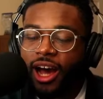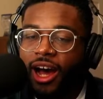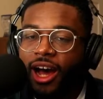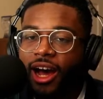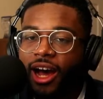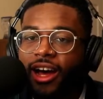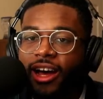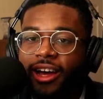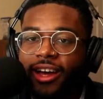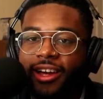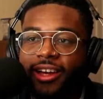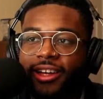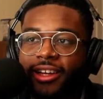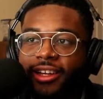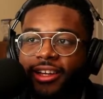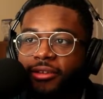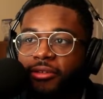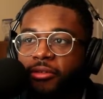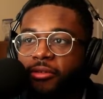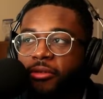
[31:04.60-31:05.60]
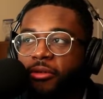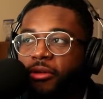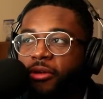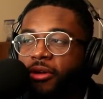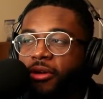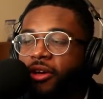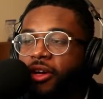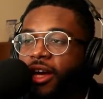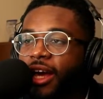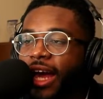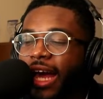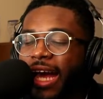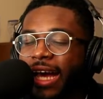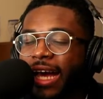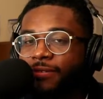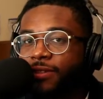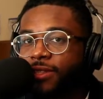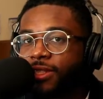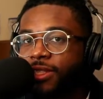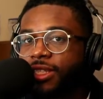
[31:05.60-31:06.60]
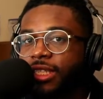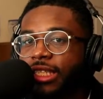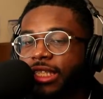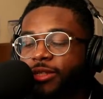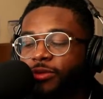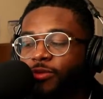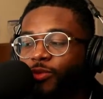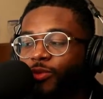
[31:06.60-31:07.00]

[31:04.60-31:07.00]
I have to see